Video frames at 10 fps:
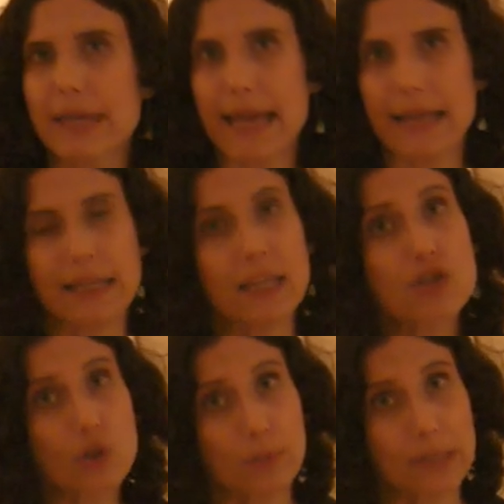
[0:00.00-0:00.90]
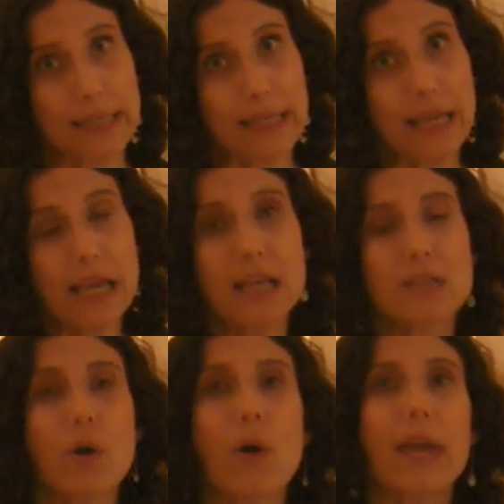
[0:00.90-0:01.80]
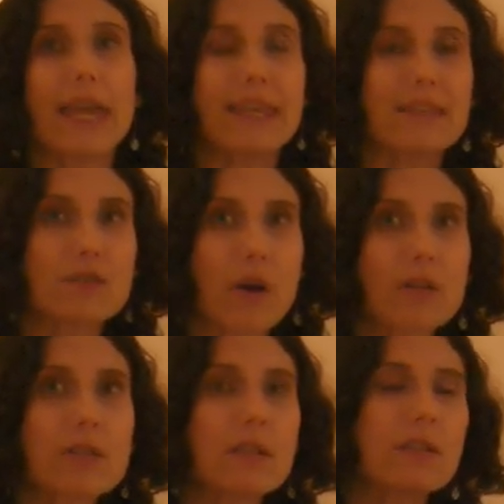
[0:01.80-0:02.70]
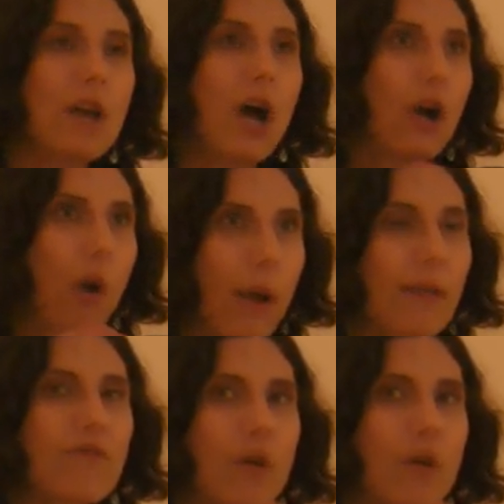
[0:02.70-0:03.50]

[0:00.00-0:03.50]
again in Germany. So he started going